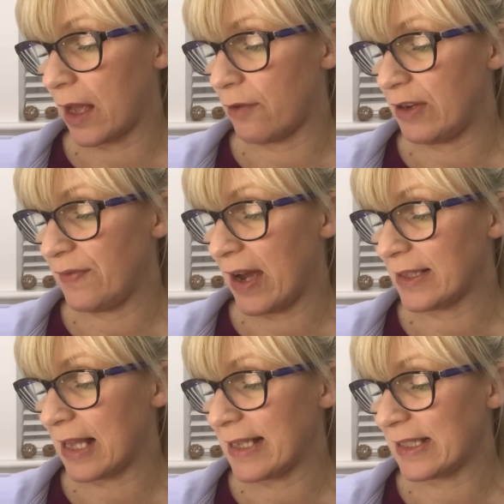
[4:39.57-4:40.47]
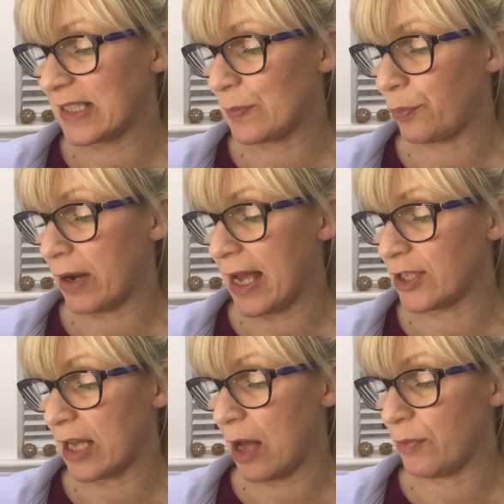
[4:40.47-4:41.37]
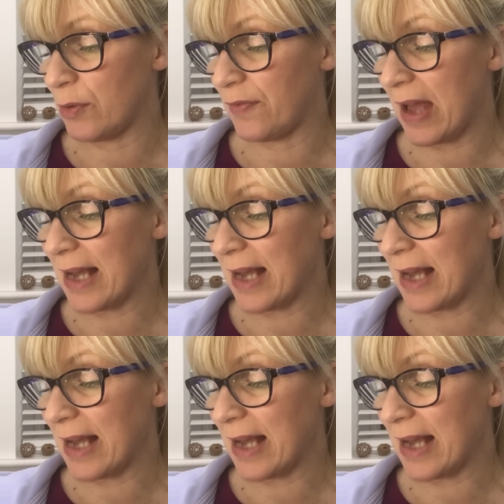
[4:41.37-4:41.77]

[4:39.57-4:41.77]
a revitalizing spray to help remove